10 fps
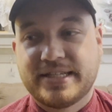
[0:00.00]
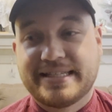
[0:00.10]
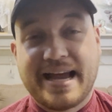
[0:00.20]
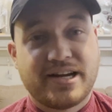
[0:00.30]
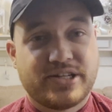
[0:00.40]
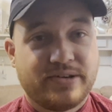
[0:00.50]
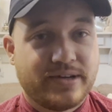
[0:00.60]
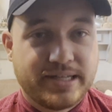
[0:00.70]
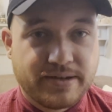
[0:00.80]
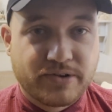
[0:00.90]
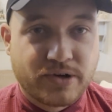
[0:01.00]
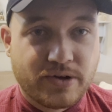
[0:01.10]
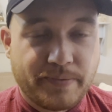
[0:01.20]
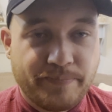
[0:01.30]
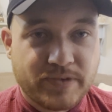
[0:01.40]
is actually really
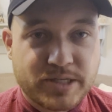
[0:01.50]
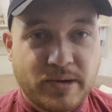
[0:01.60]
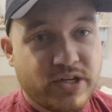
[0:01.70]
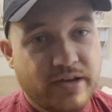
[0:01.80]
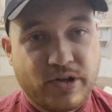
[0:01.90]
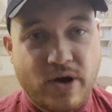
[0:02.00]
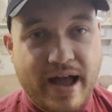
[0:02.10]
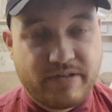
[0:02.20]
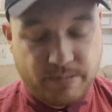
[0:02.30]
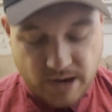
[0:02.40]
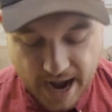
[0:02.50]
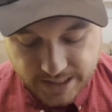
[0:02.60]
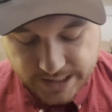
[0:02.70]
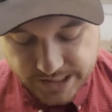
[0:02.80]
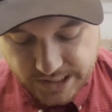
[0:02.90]
difficult, especially if you don't have any
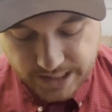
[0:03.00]
practice.